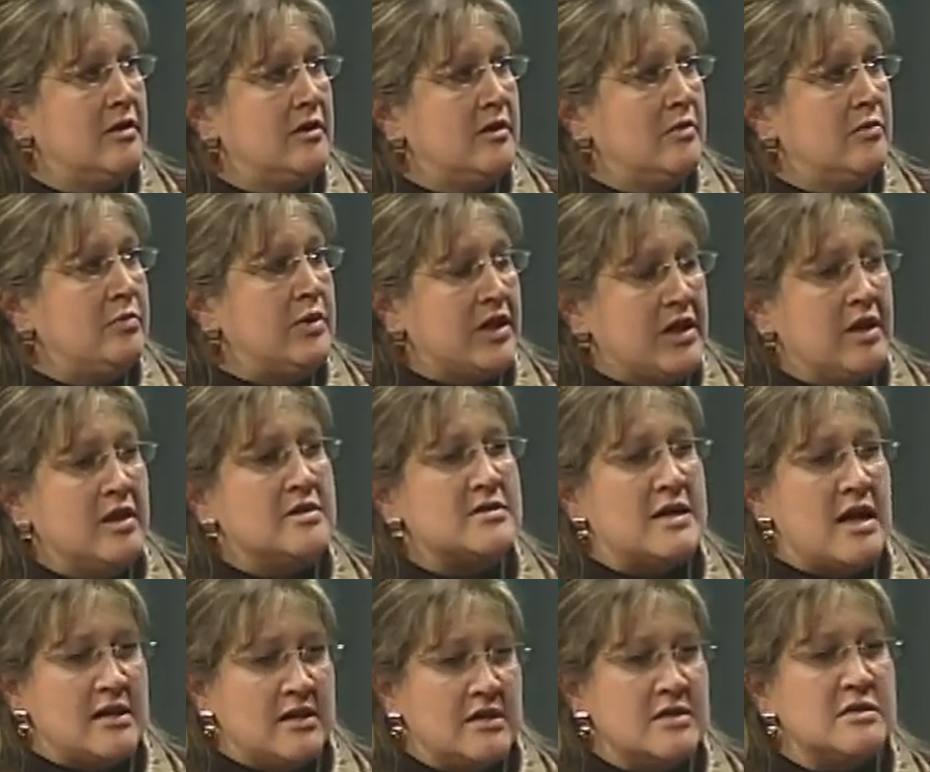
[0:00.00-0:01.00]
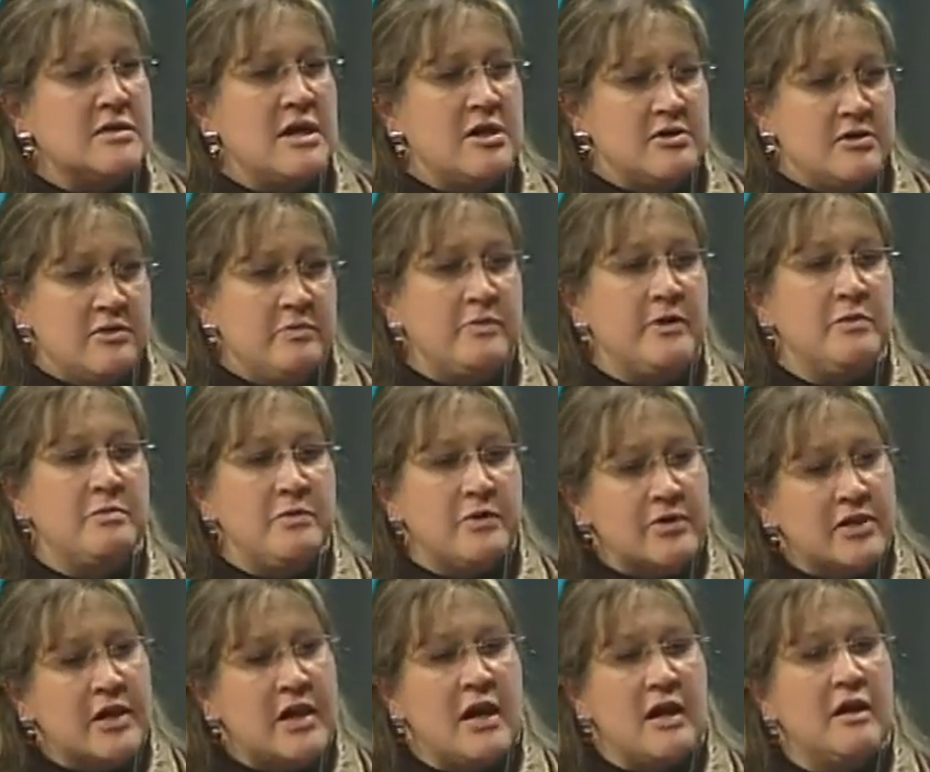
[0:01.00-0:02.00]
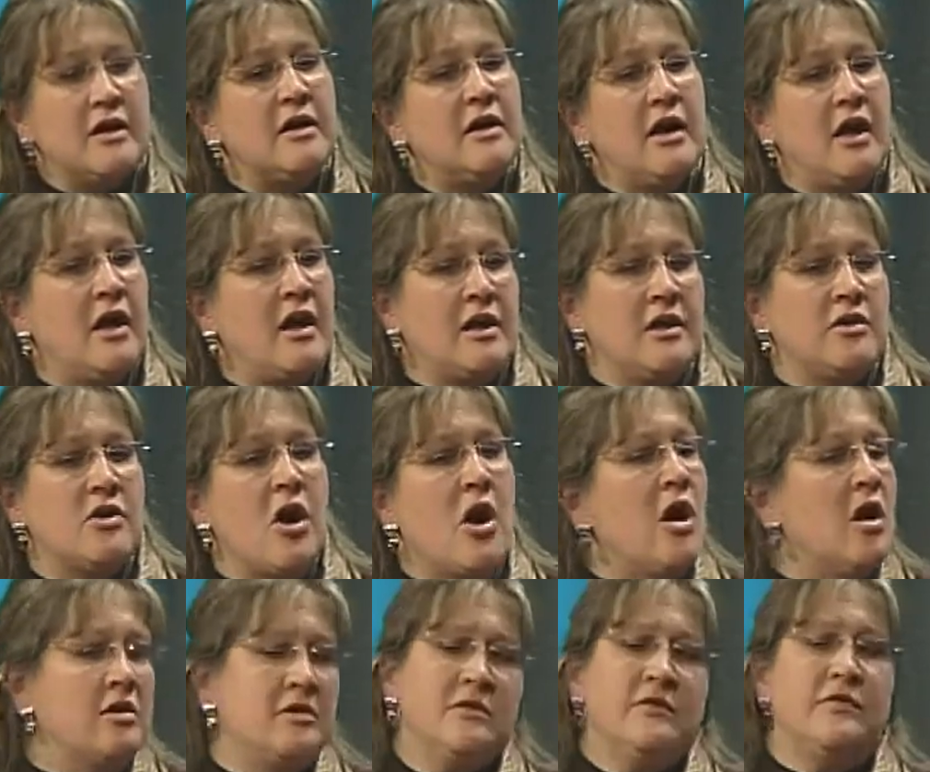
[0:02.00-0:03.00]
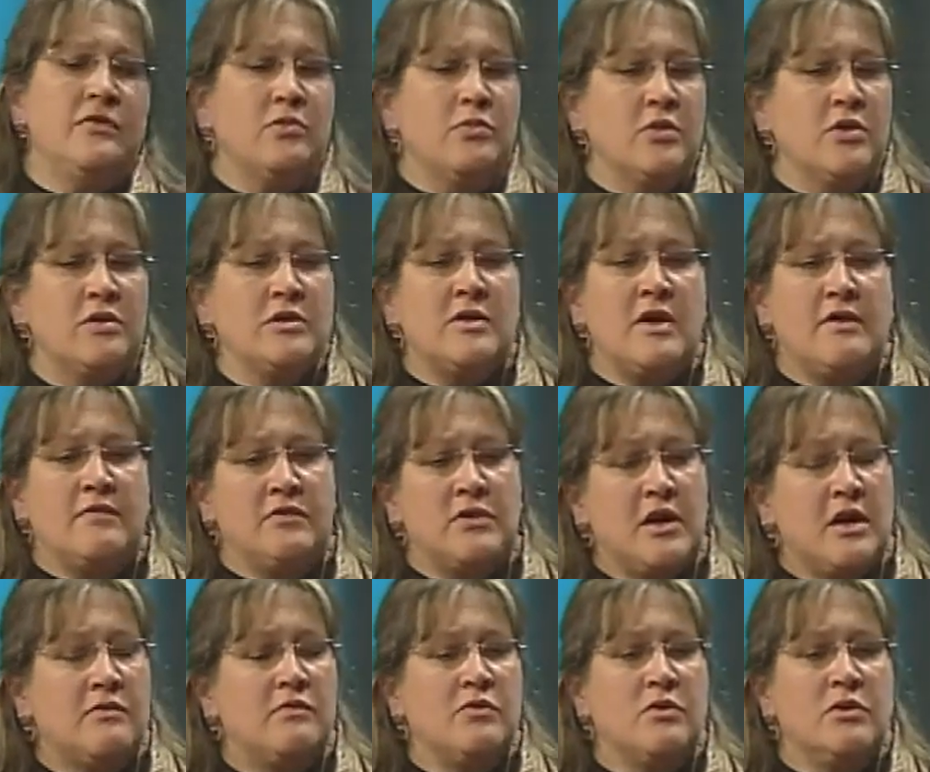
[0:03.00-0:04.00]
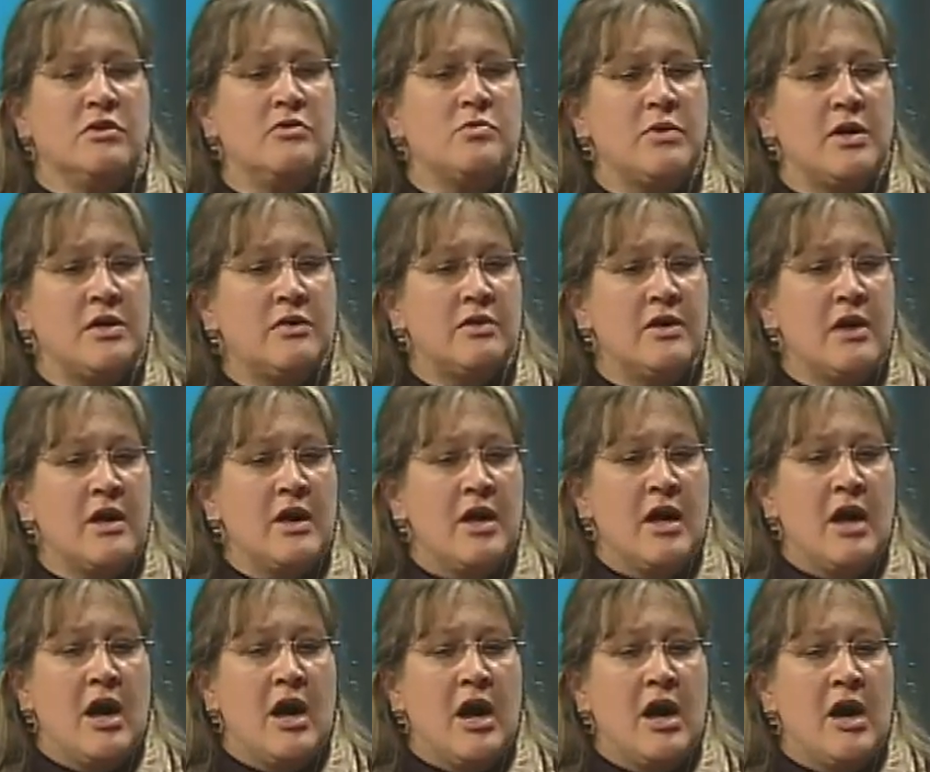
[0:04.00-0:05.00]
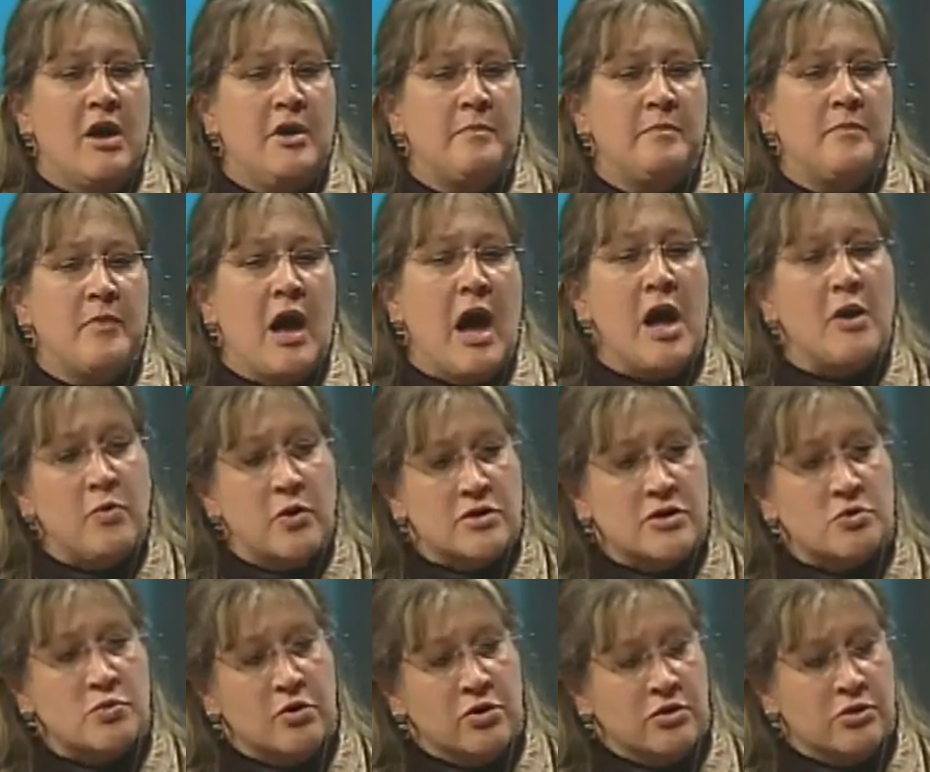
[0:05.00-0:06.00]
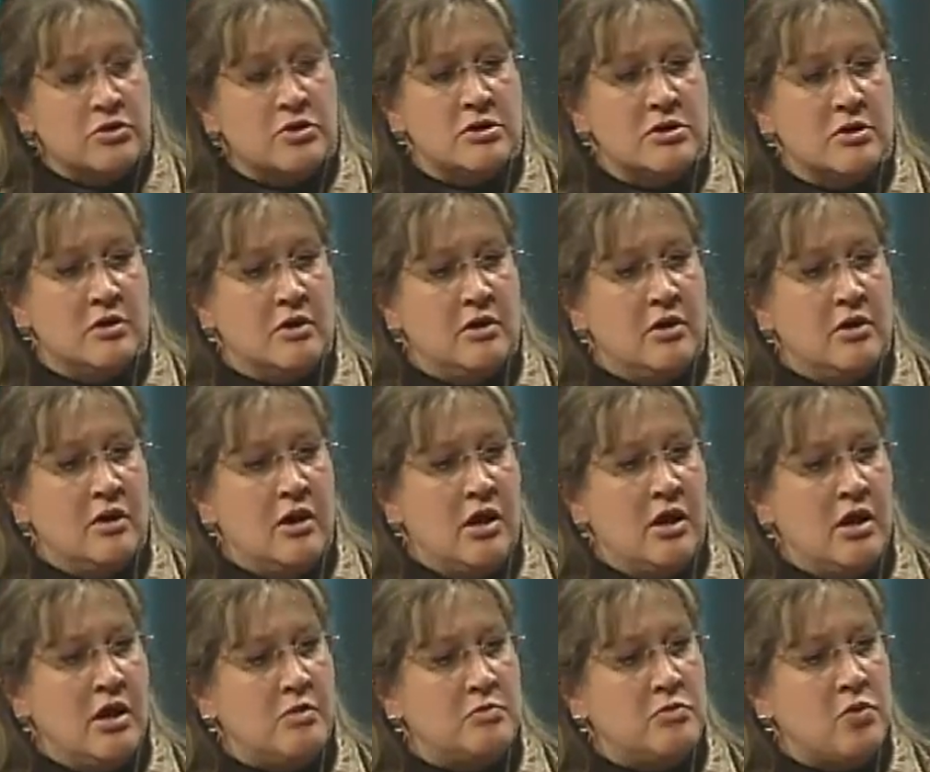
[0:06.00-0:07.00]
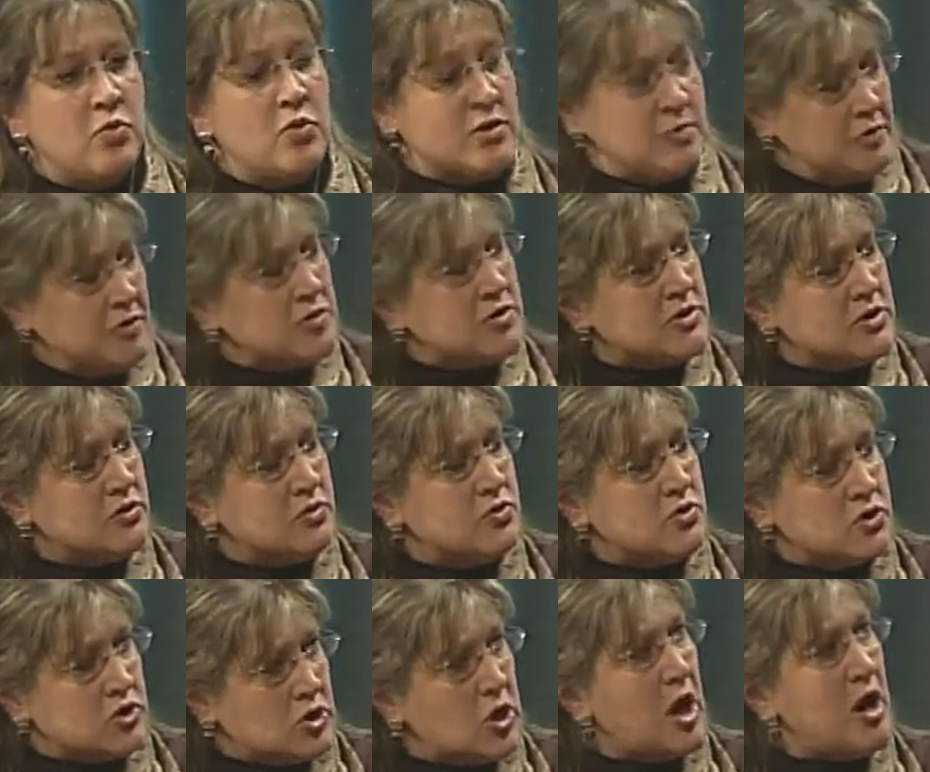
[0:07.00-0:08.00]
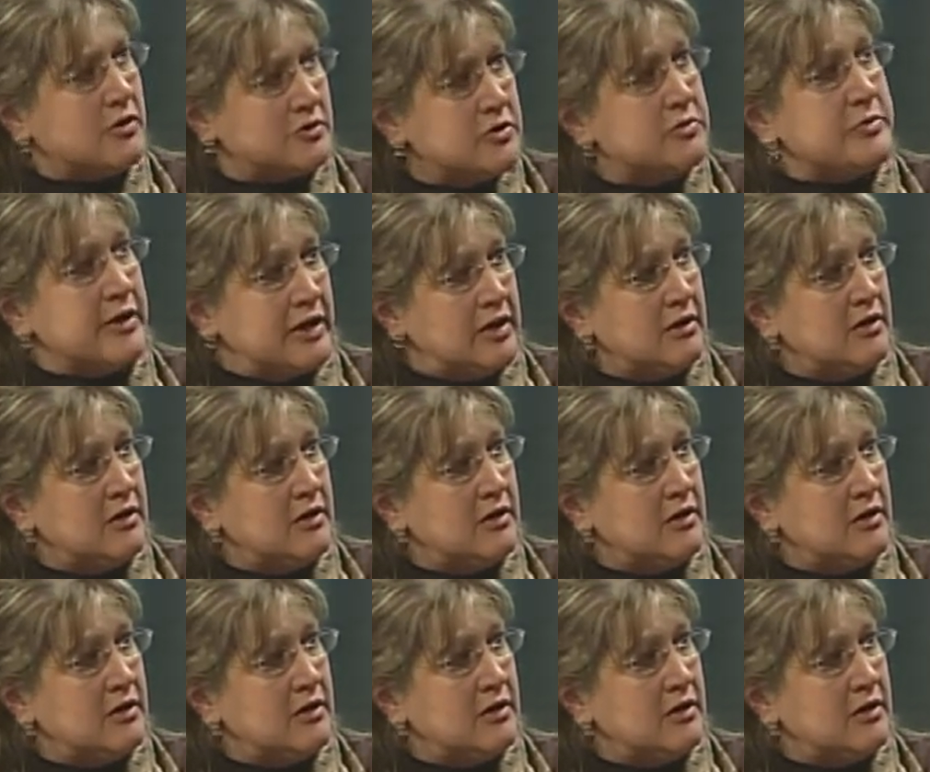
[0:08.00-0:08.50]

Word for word: Because I can tell you people that I, in all of the work life that I've worked with, um, I once worked um, with a person who stalked me.